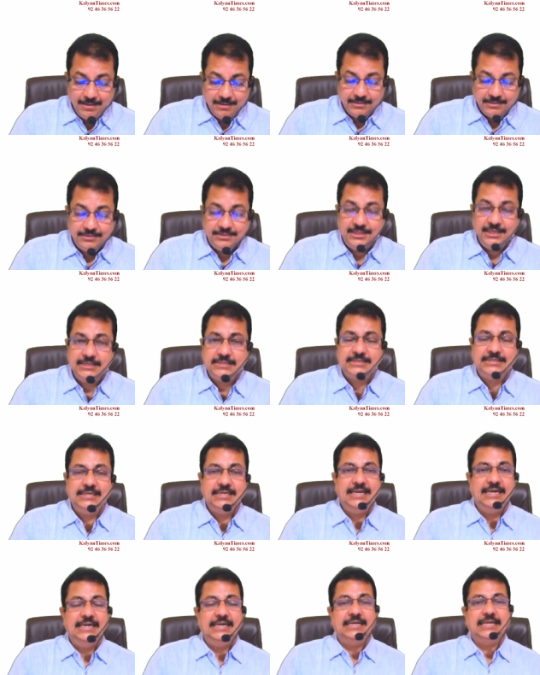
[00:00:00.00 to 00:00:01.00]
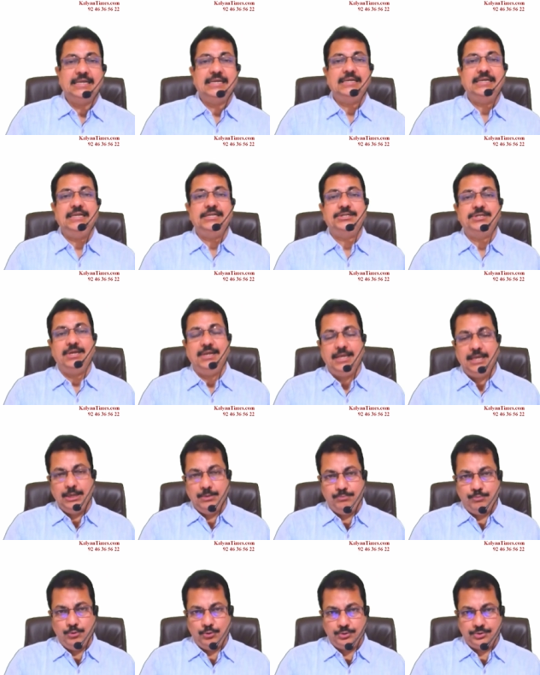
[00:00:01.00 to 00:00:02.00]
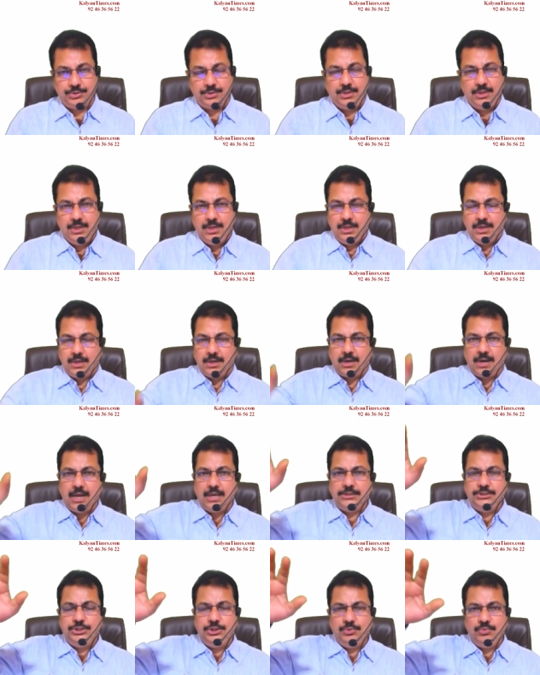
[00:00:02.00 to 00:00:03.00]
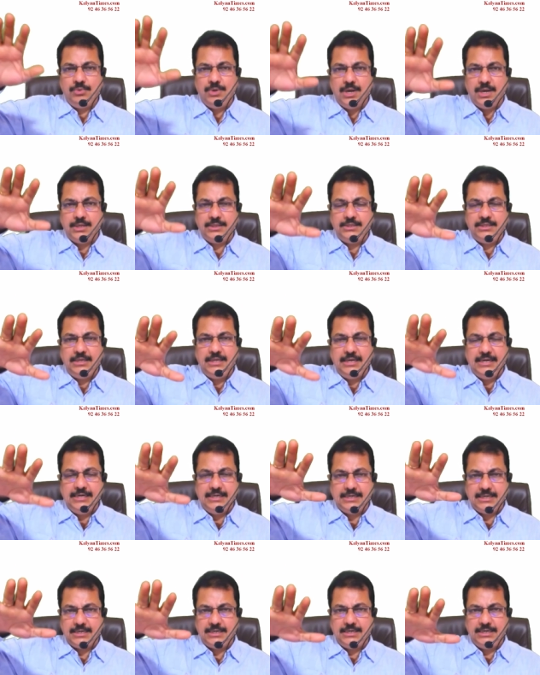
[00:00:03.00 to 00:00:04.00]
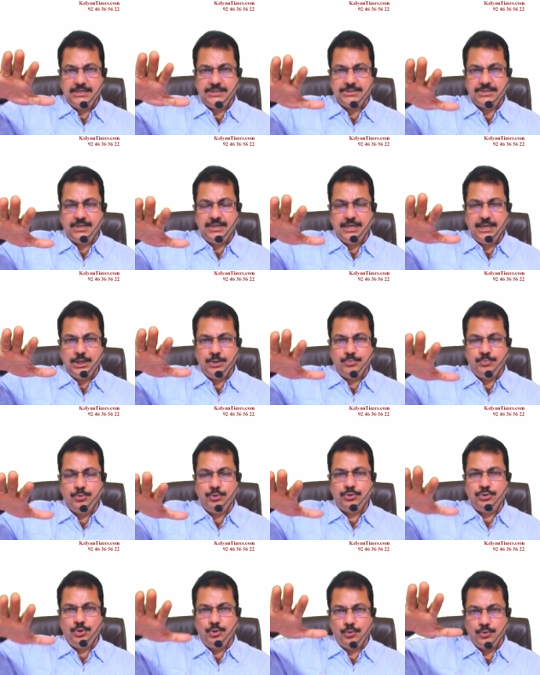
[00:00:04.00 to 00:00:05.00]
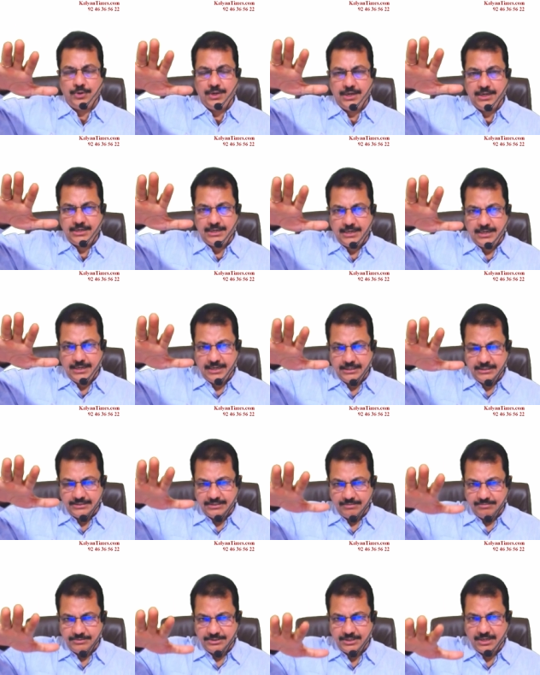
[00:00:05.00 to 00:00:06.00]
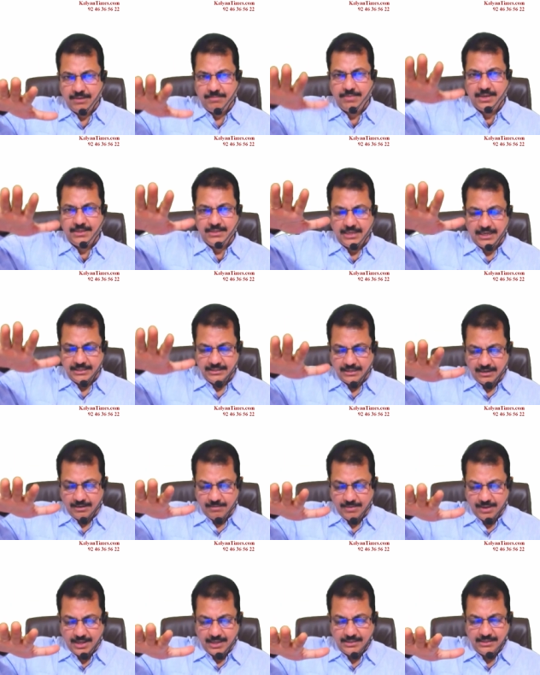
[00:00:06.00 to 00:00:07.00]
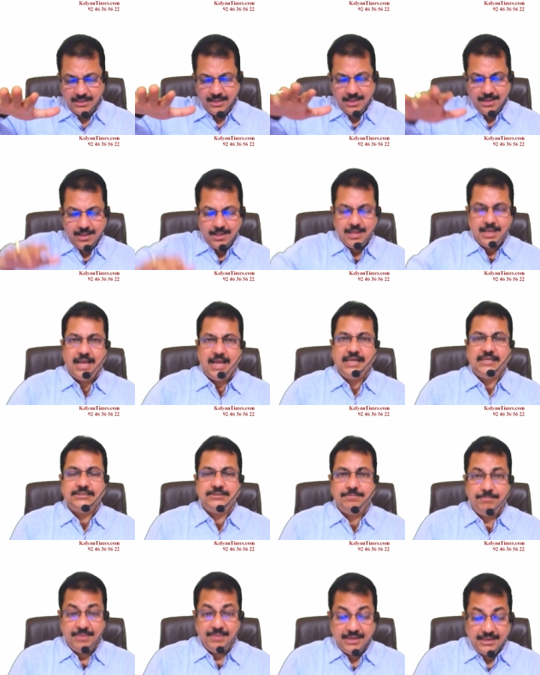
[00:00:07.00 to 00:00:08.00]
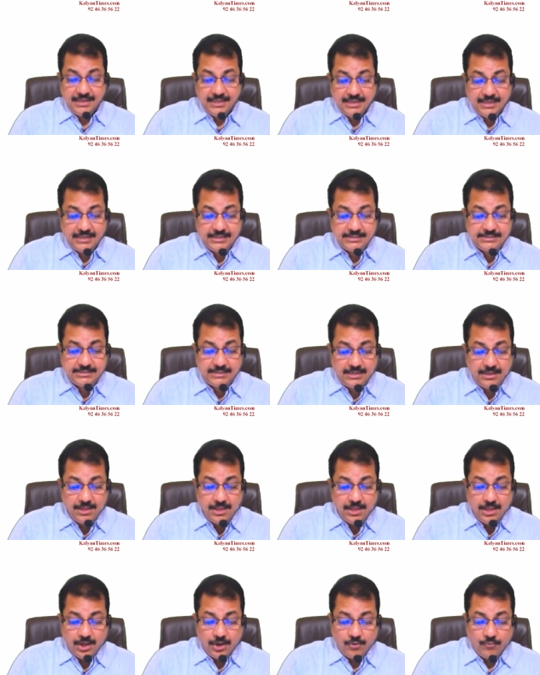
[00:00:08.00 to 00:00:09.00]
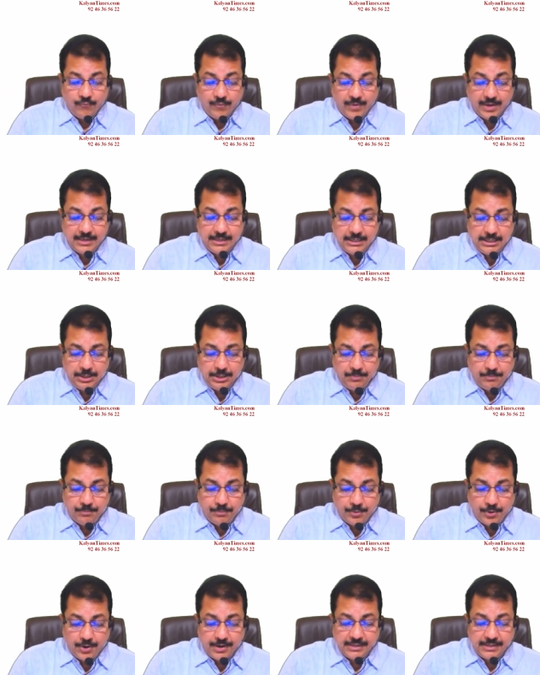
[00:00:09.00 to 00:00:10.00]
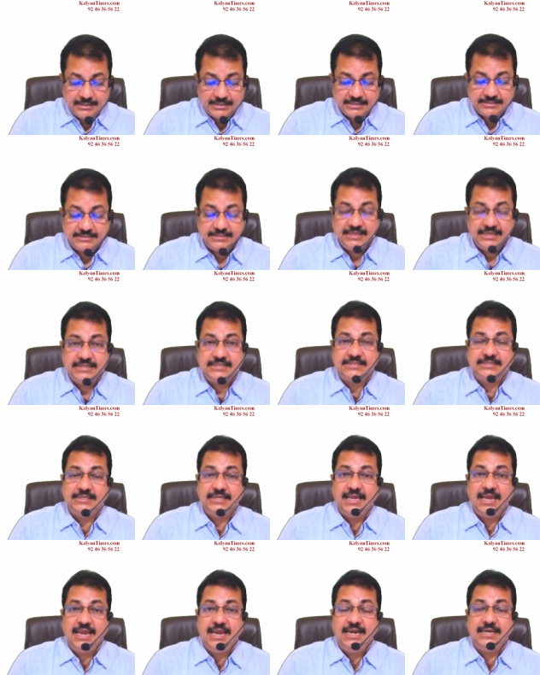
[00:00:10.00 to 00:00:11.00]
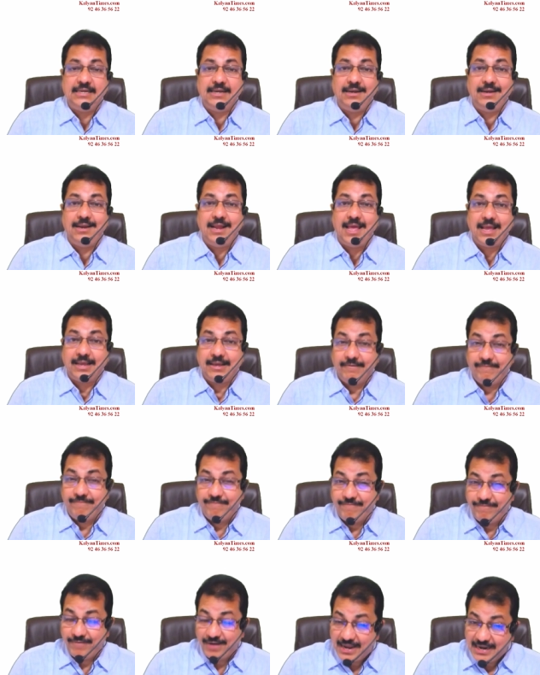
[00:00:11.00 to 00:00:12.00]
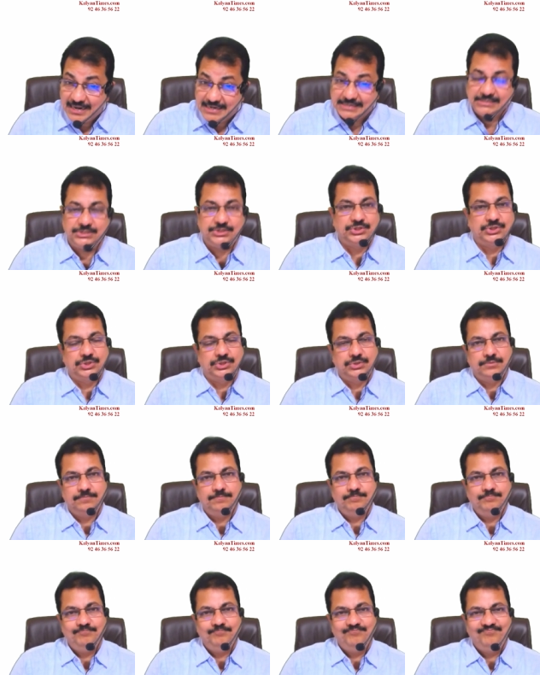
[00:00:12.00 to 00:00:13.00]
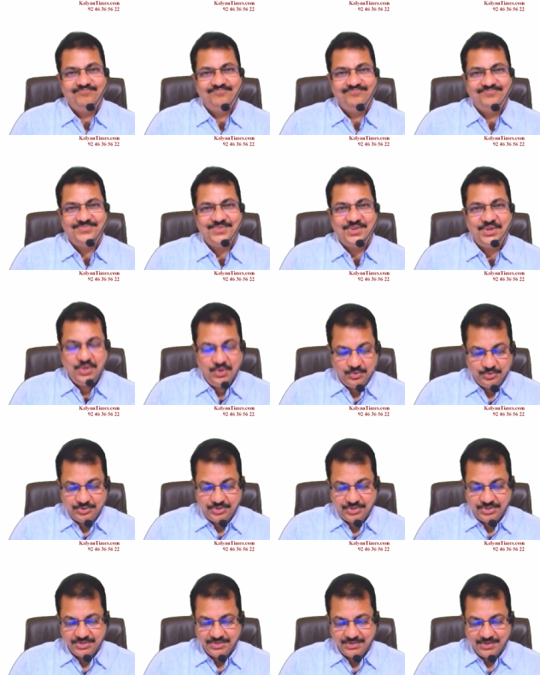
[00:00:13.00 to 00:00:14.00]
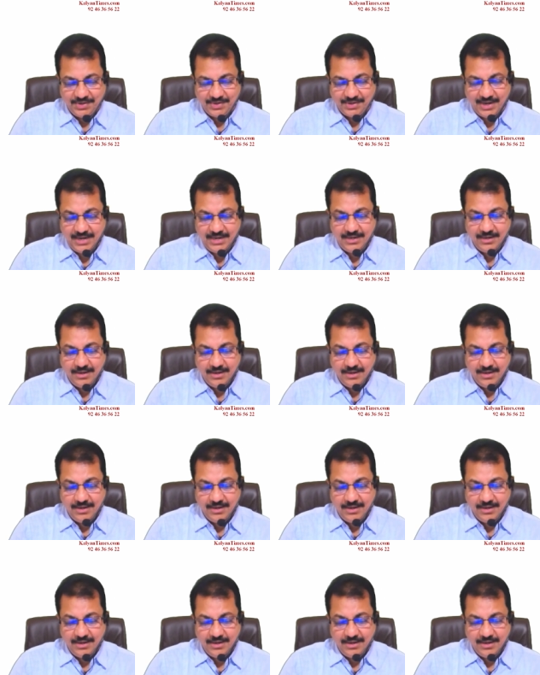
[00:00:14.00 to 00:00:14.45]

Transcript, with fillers: this international airport Rajiv Gandhi International Airport located in Shamshabad, Hyderabad has managed 1.68 lakh flights. Huge, right?